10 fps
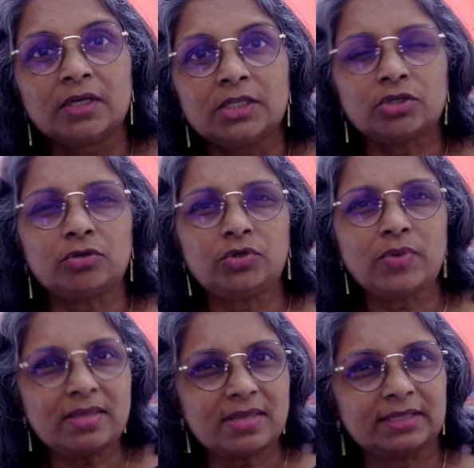so
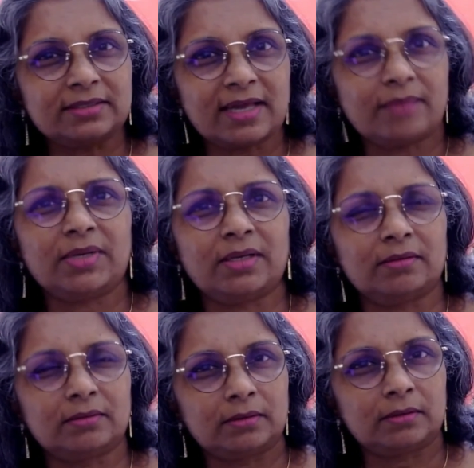doing the
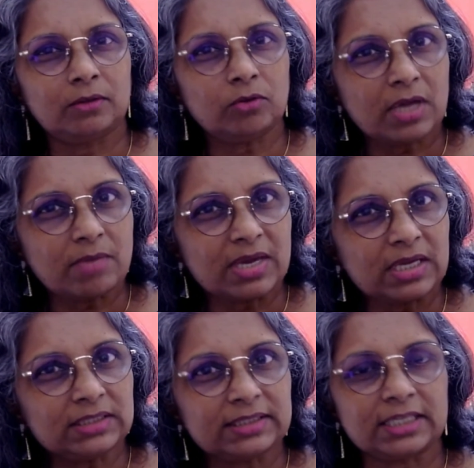Examen looking
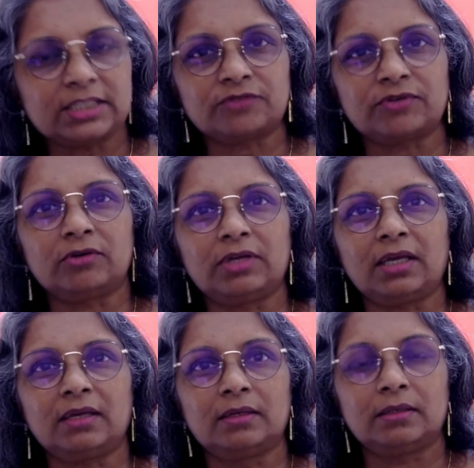making sense of our
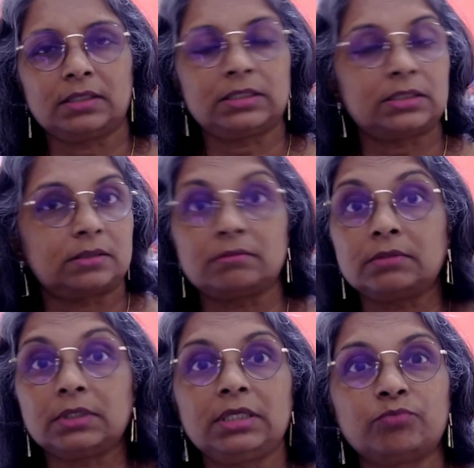day is
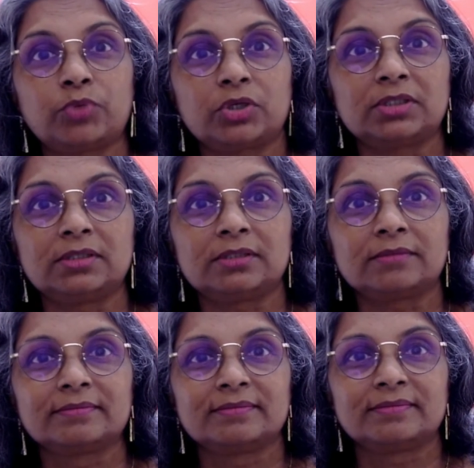really important
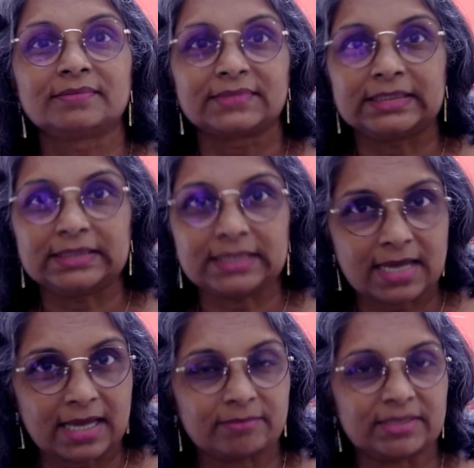
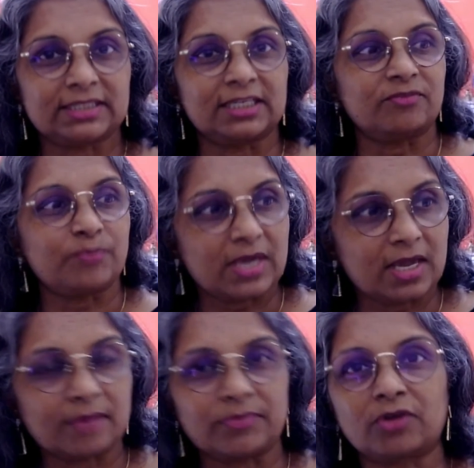denying myself,
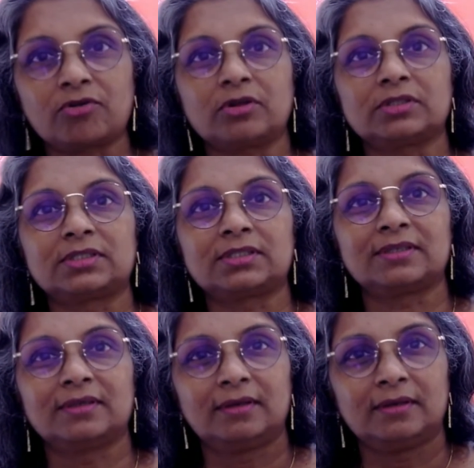picking up the cross,
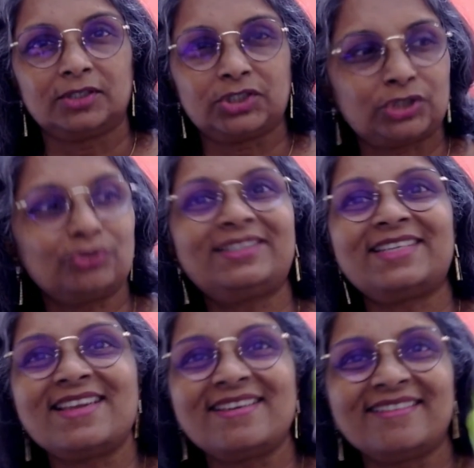
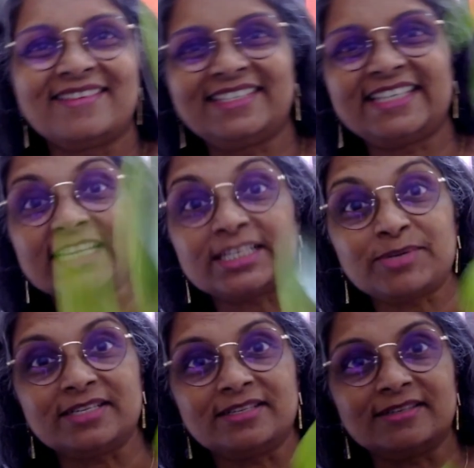choosing
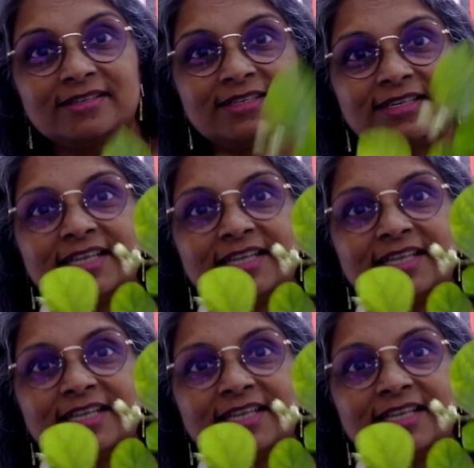jasmines